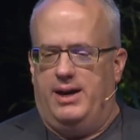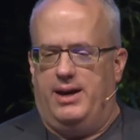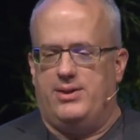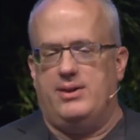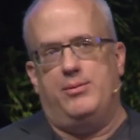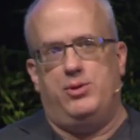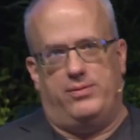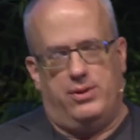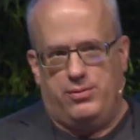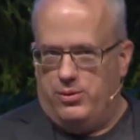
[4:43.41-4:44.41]
And sometimes you
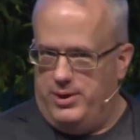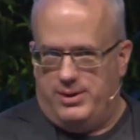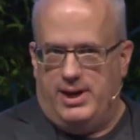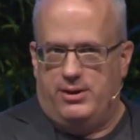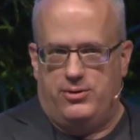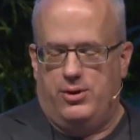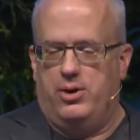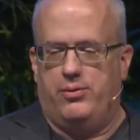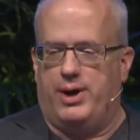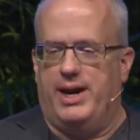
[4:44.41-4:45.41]
have to throw things out and
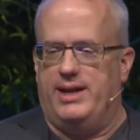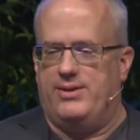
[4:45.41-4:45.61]
start over again.